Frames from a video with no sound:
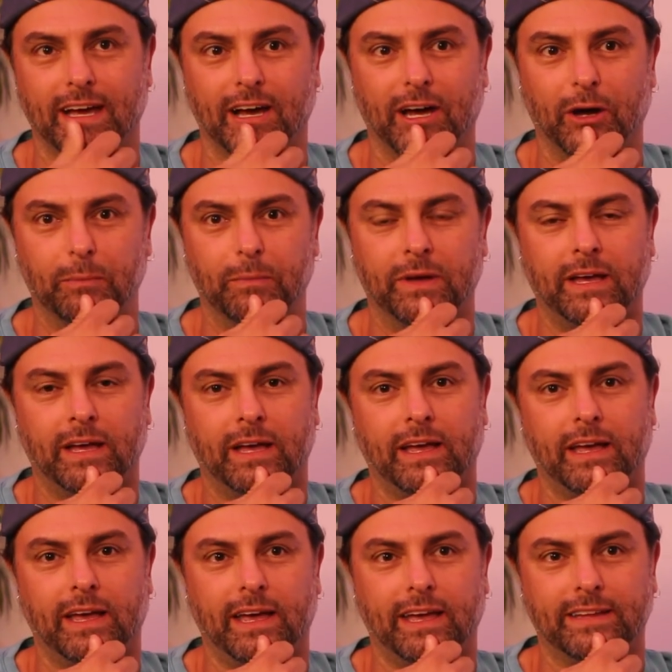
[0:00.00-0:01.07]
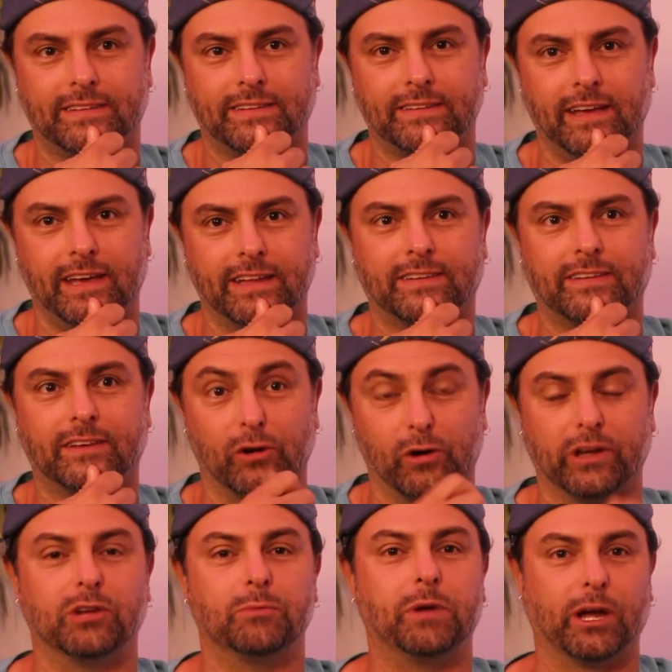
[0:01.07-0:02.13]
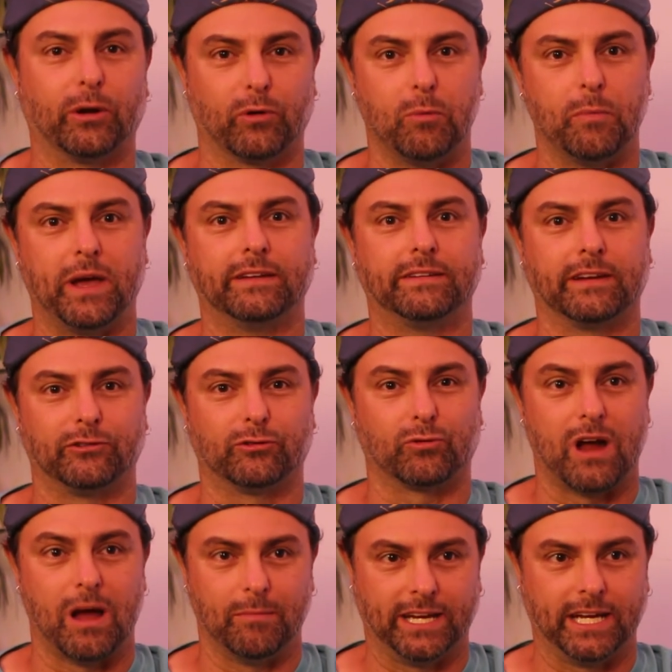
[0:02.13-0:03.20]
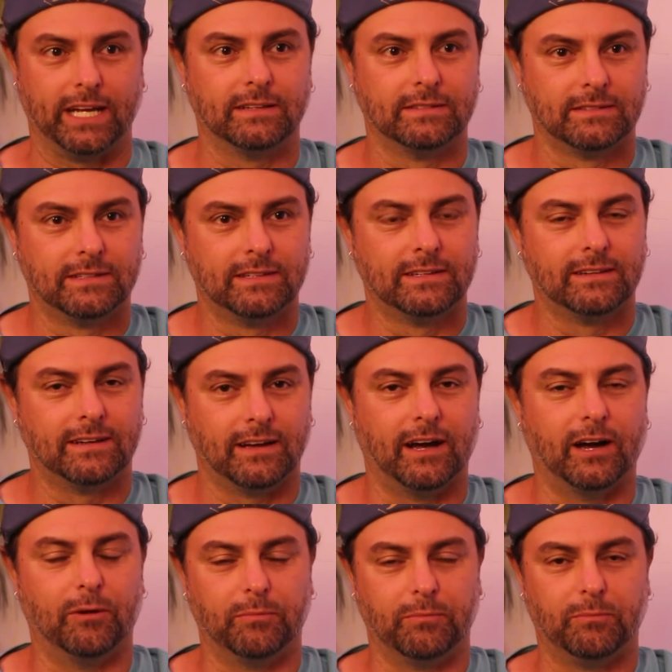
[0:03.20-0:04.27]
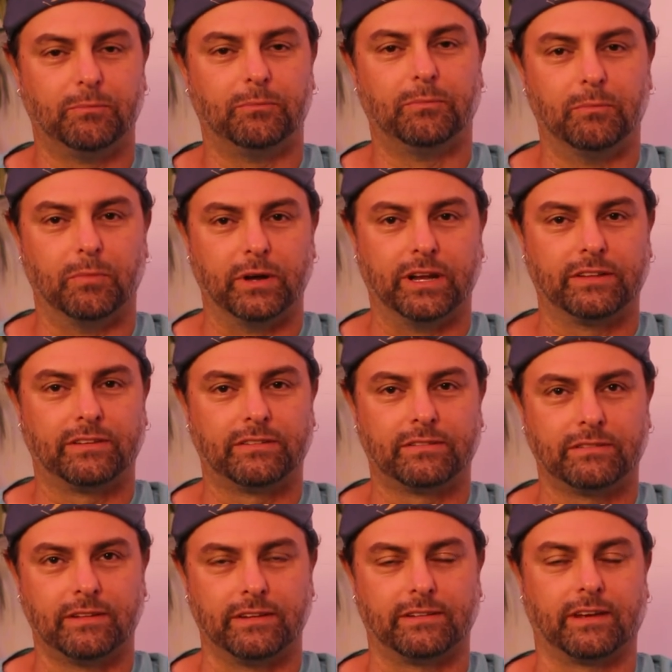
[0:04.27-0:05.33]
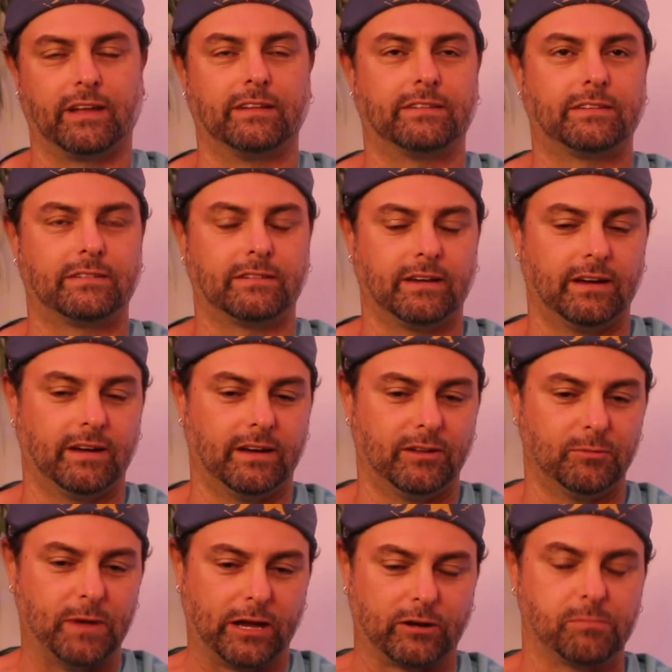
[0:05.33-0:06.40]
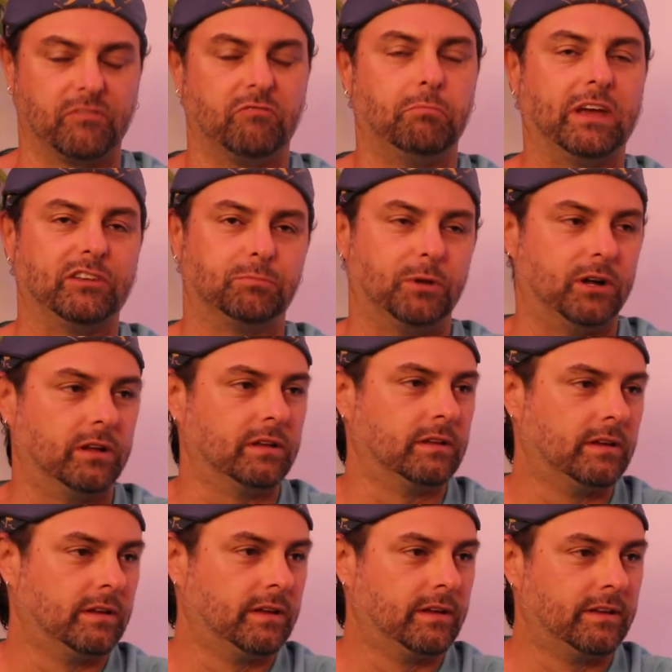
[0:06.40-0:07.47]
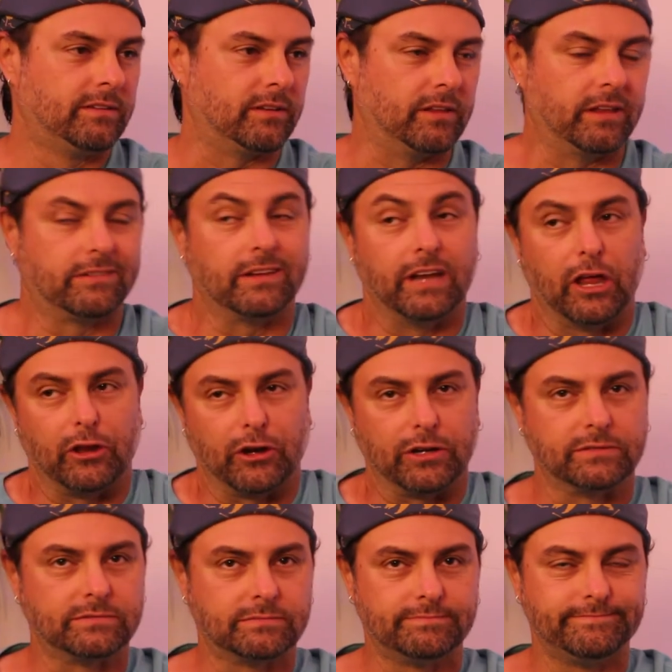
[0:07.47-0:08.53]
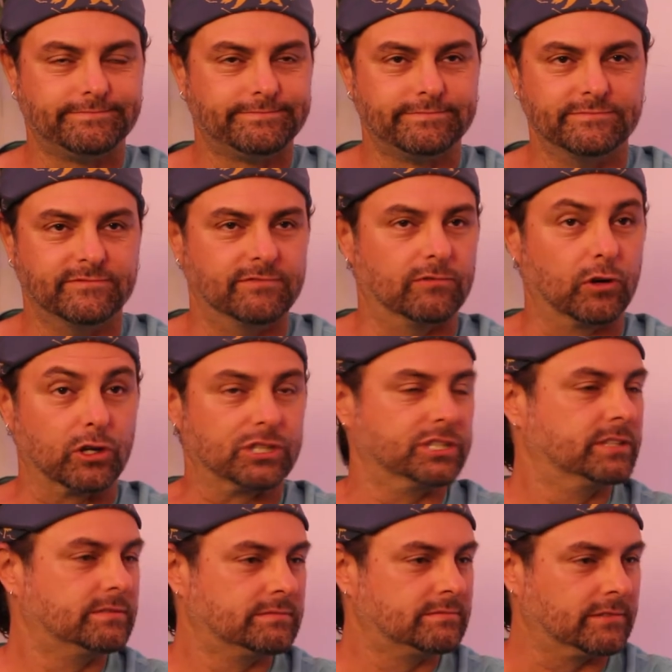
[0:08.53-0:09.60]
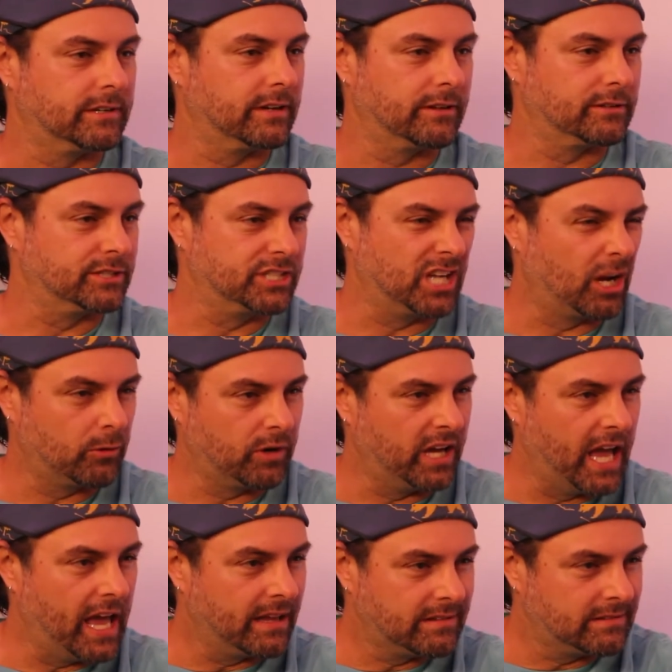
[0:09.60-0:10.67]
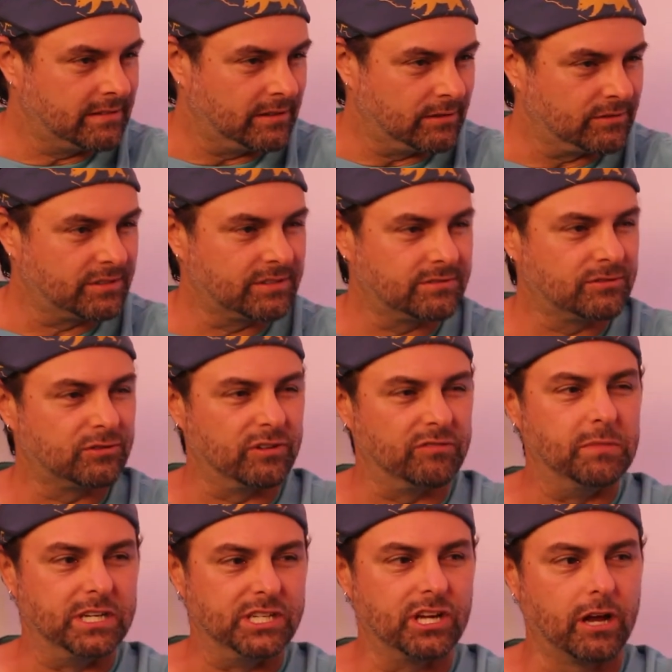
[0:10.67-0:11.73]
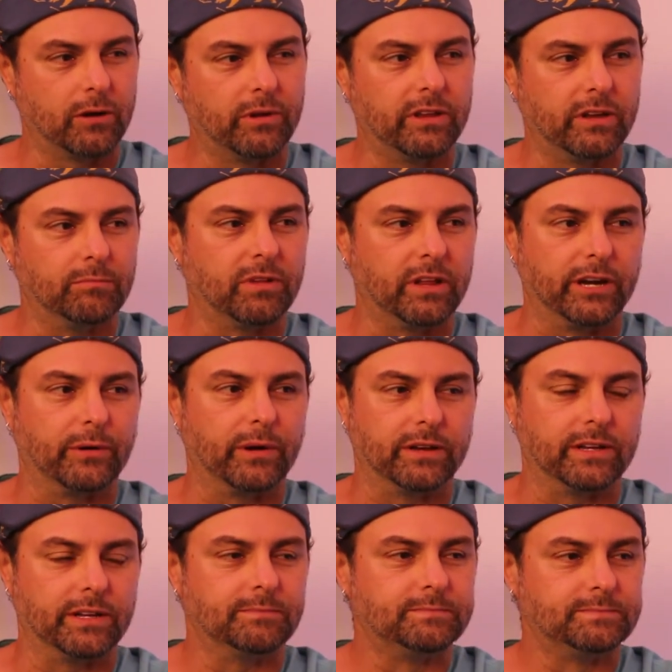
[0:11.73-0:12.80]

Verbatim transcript: Um, it's it's going to be a romantic dramedy. Okay. Um, but it's it's against uh, the backdrop of baseball, mm-hmm. so hmm. that's another version or another mm-hmm. genre, mm-hmm. you know, sort of mini genre that I'm playing around in.